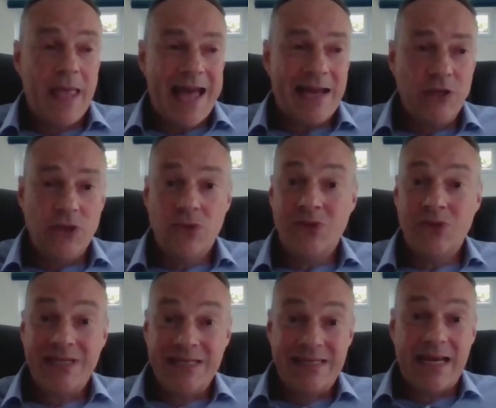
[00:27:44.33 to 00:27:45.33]
and
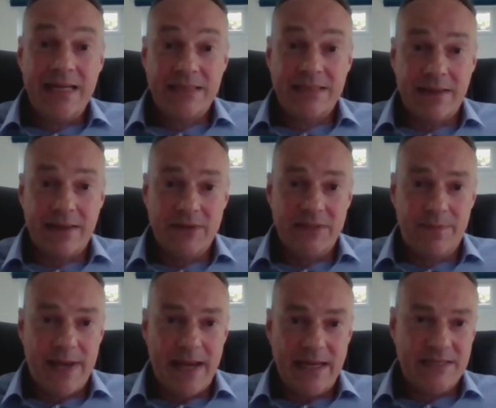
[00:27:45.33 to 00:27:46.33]
using data as the
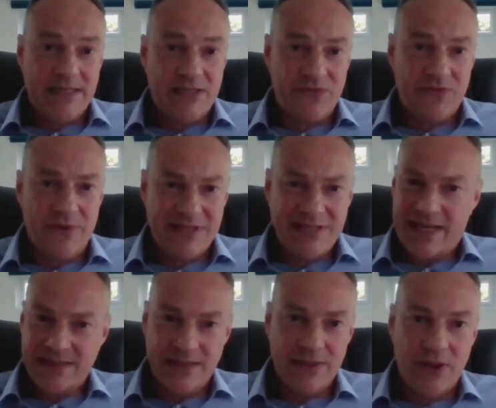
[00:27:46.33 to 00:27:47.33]
basis for
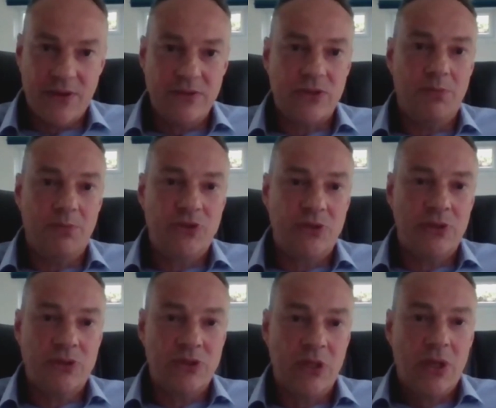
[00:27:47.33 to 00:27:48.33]
assessing those
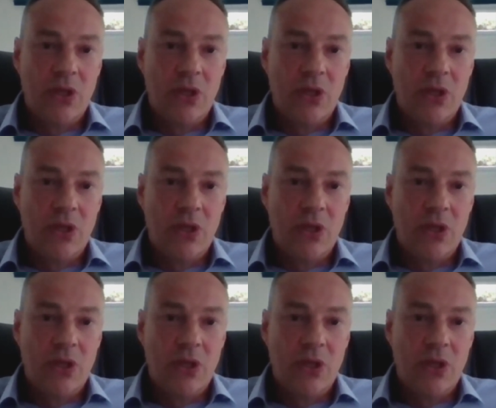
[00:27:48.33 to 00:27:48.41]
options.